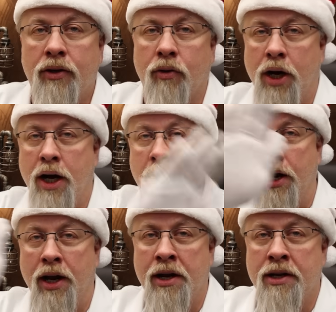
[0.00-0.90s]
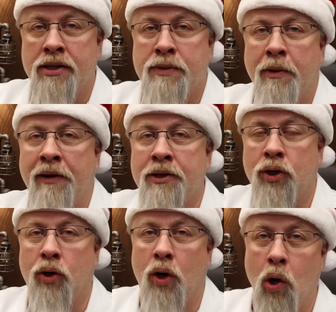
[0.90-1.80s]
Greetings,
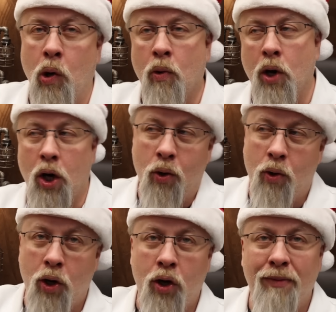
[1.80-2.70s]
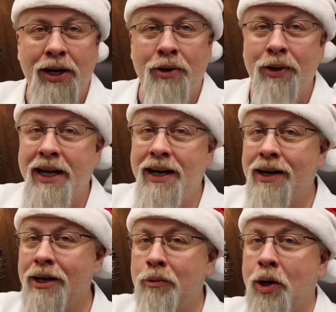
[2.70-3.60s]
Professor Ho Ho Hobo
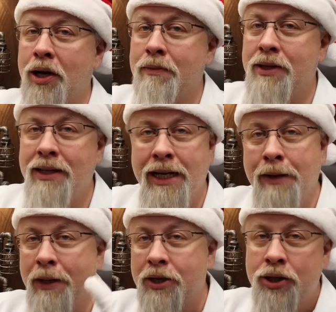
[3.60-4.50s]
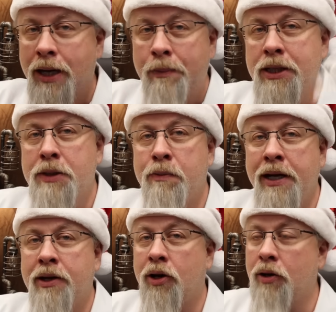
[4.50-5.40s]
here, and welcome to the epic shopping
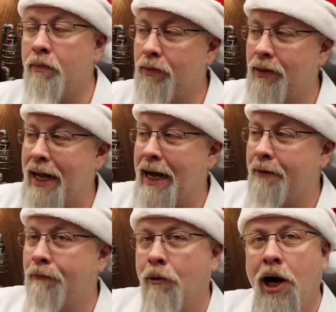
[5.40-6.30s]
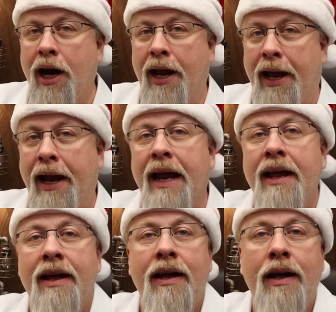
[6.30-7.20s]
spree called Black Friday.
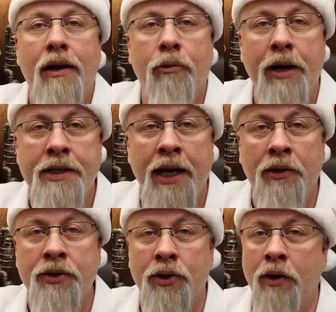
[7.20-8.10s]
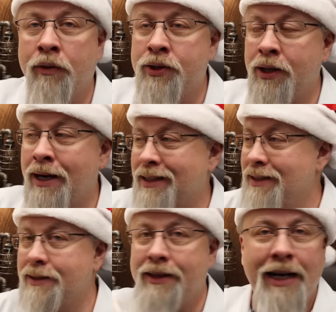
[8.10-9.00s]
Retailers are overstocked
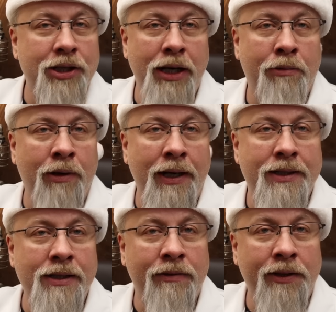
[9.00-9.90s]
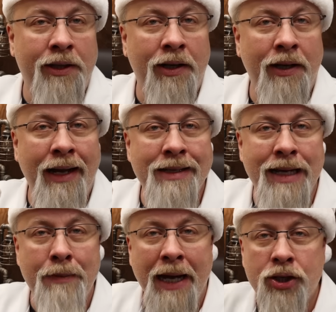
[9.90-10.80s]
and slashing prices for the holidays
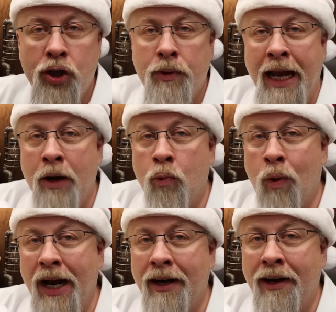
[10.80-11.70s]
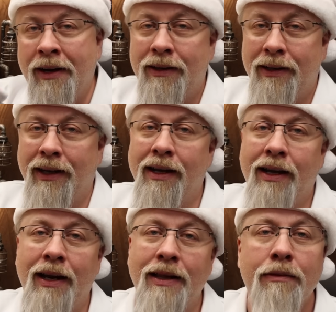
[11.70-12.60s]
that makes you a winner in
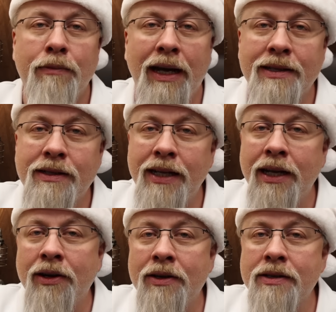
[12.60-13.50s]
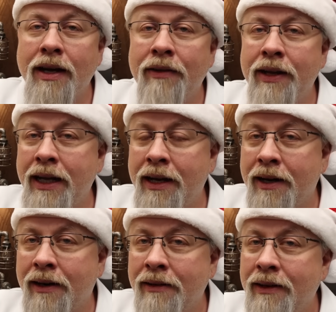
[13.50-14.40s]
getting the best deals of the
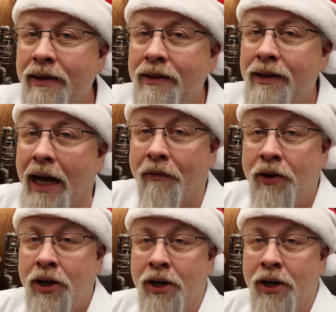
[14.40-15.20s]
year after